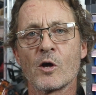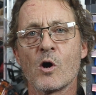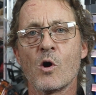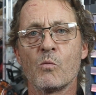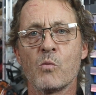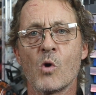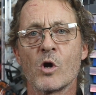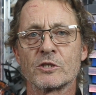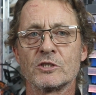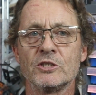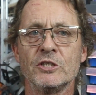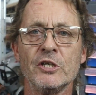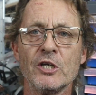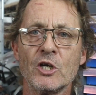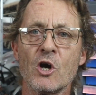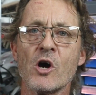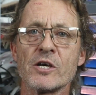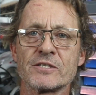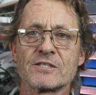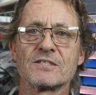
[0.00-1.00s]
I want you
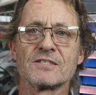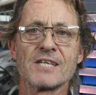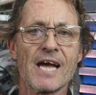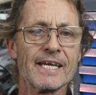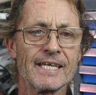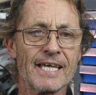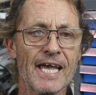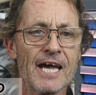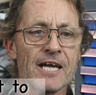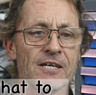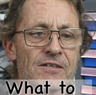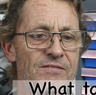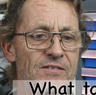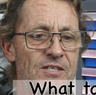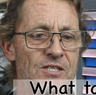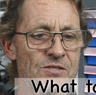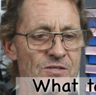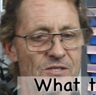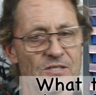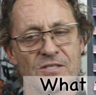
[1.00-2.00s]
guys to take out of
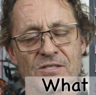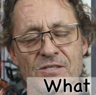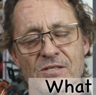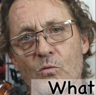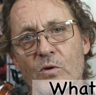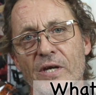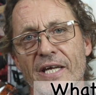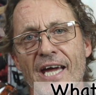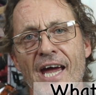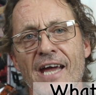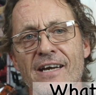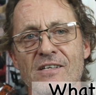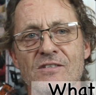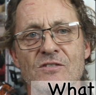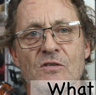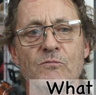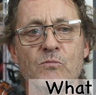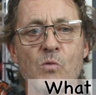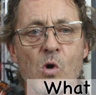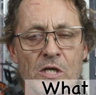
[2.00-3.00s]
this is, regardless
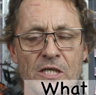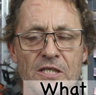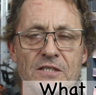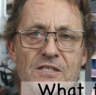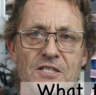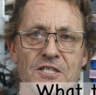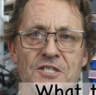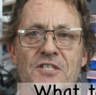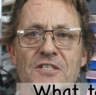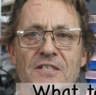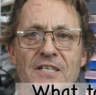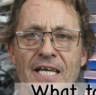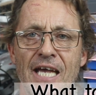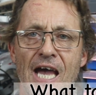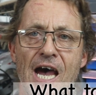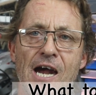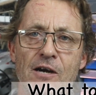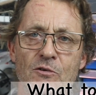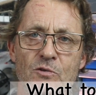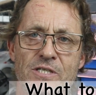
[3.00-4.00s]
of what condition the
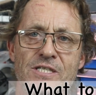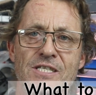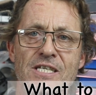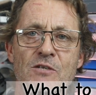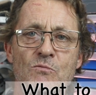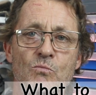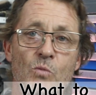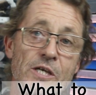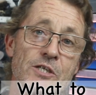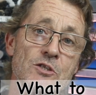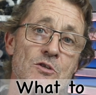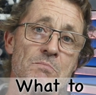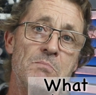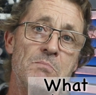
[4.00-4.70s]
car is in when you